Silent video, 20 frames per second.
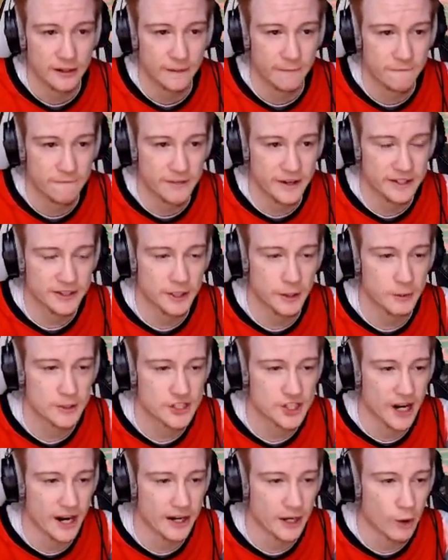Victor was
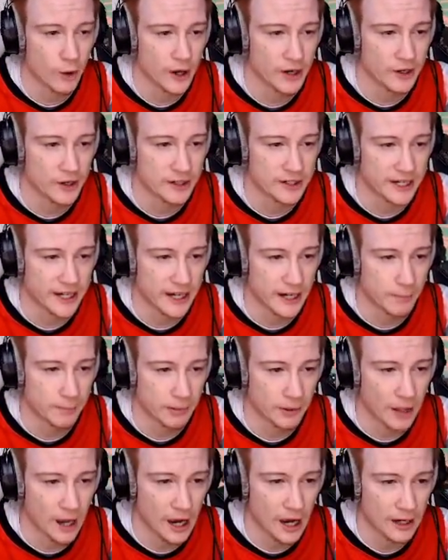trying to go under to get a
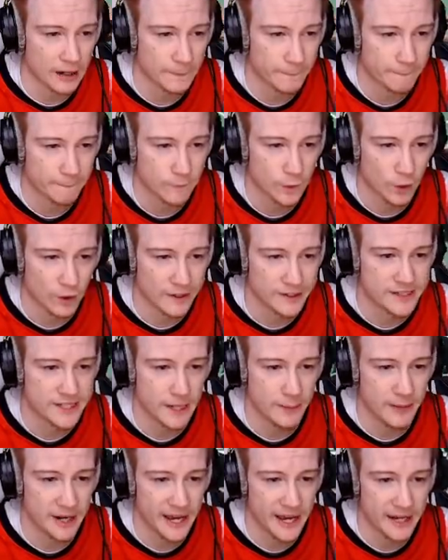block or
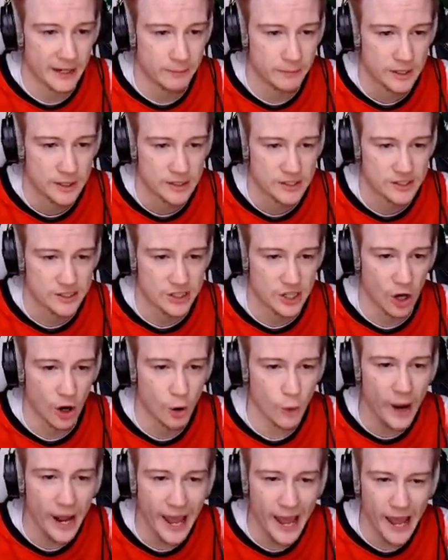intimidate him.
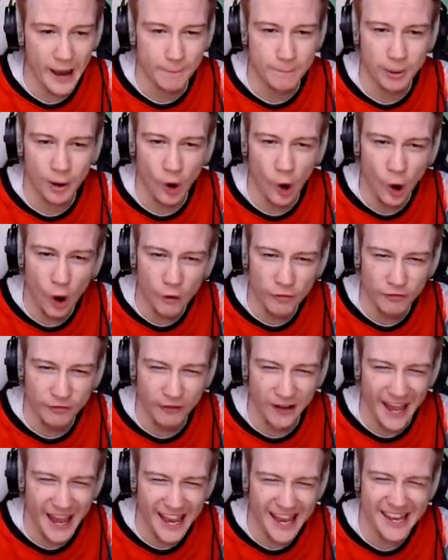Sohan pull
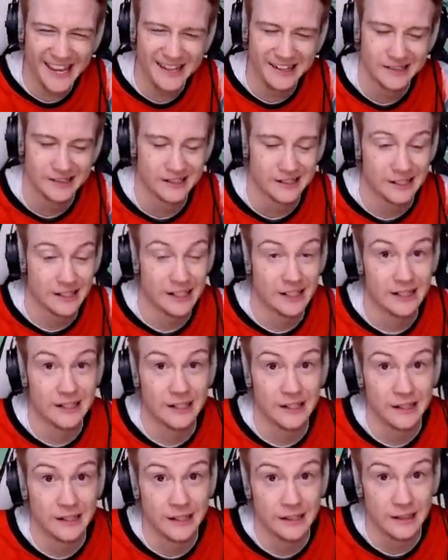fade.
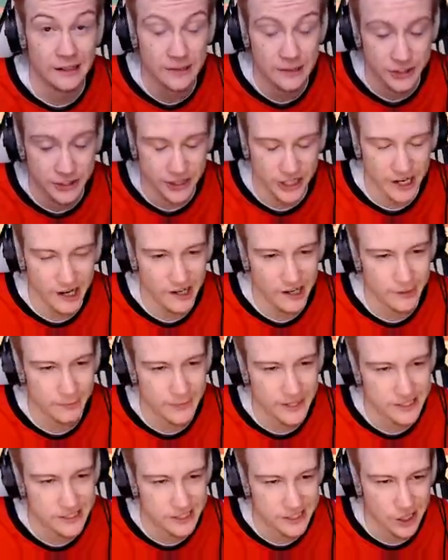
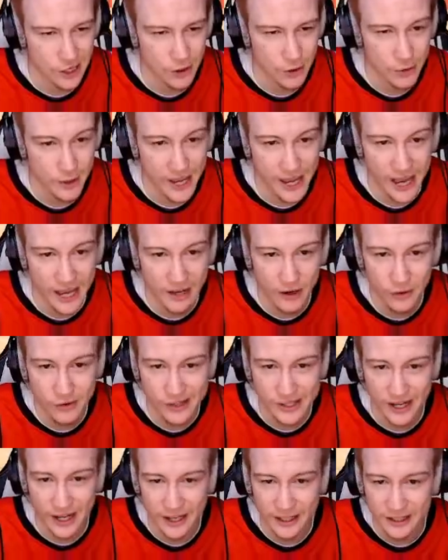Jeremy Sohan.
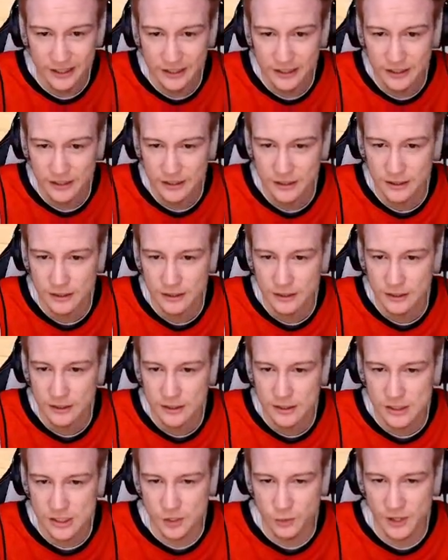Okay.
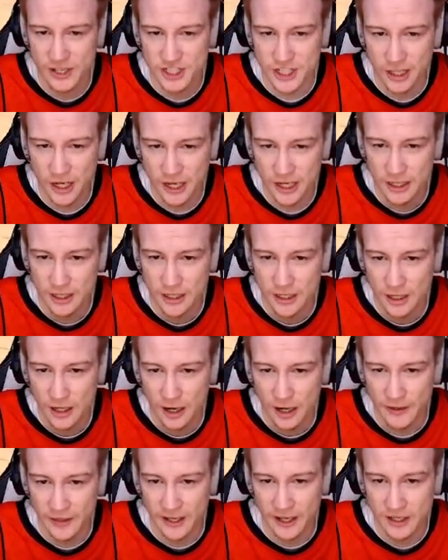Switching it.
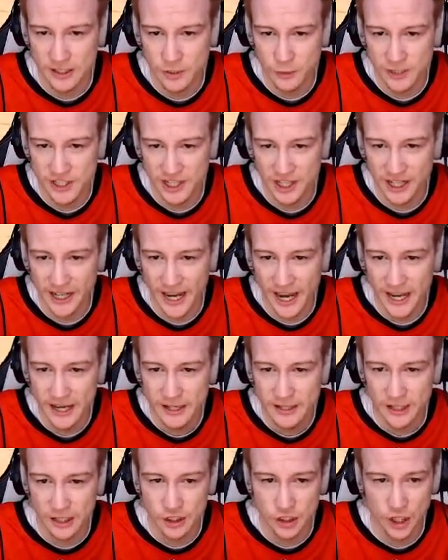Are they gonna switch it again?
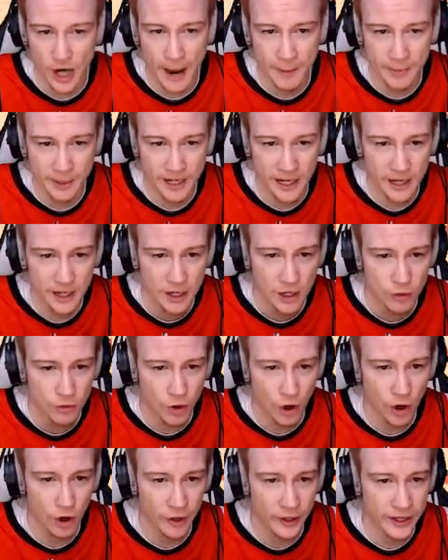They're trapping it.
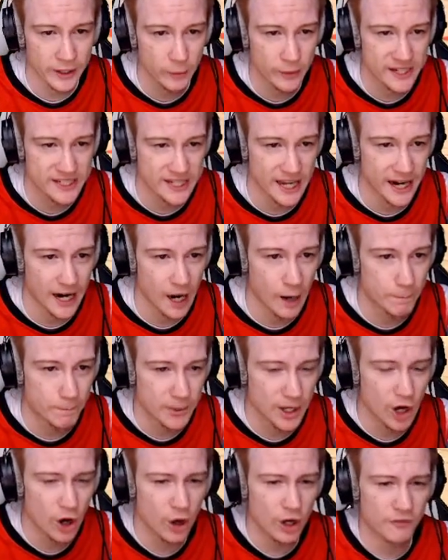Rolling. Weak side up.
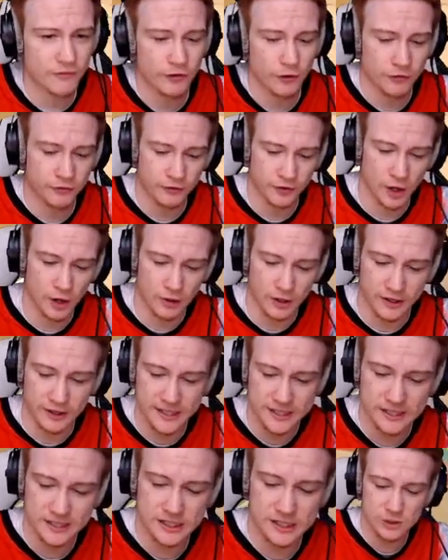Beautiful floater.
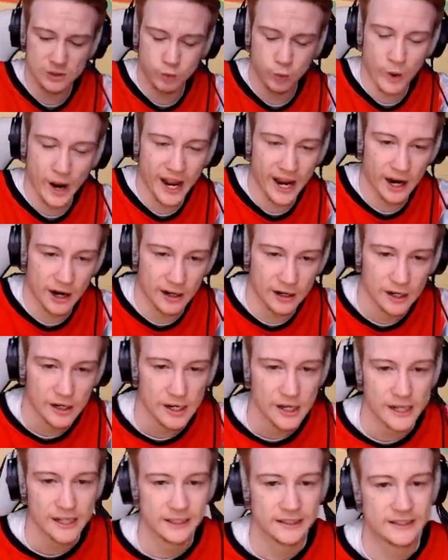This where
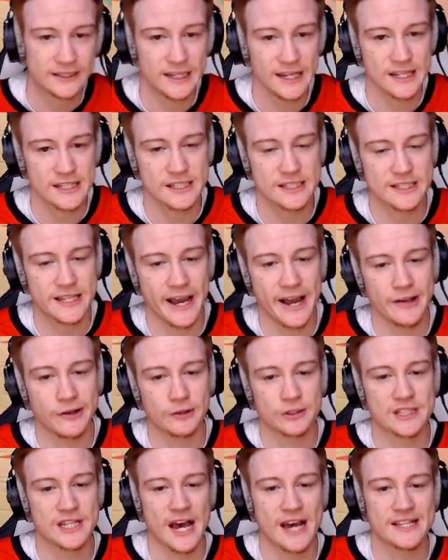this
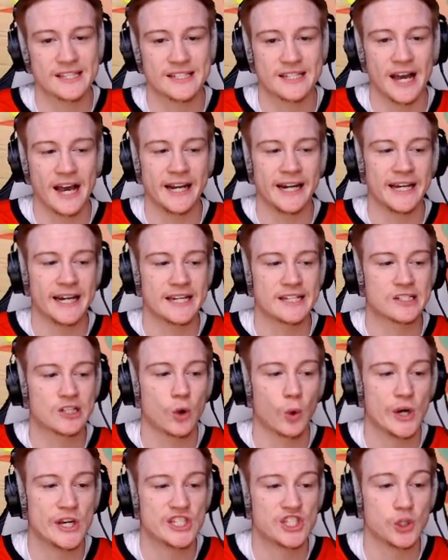Daniel Tice signing is
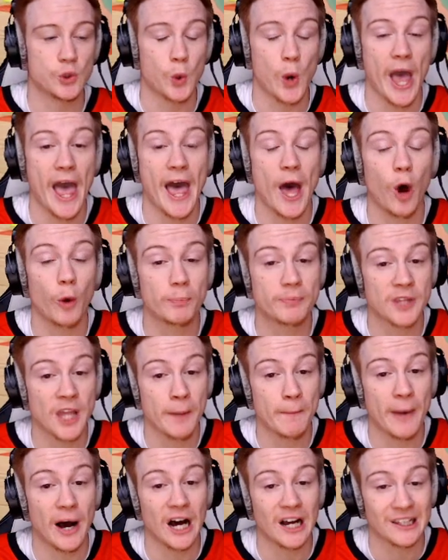going to help
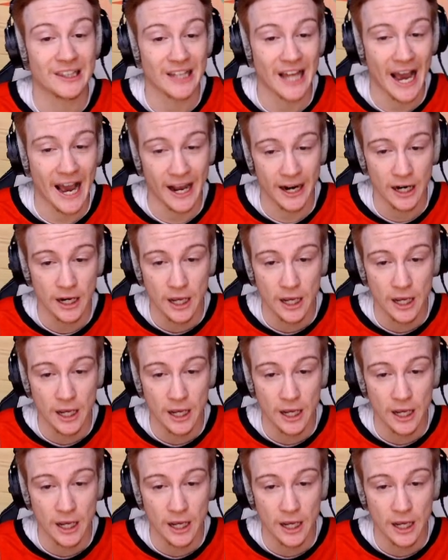them a lot,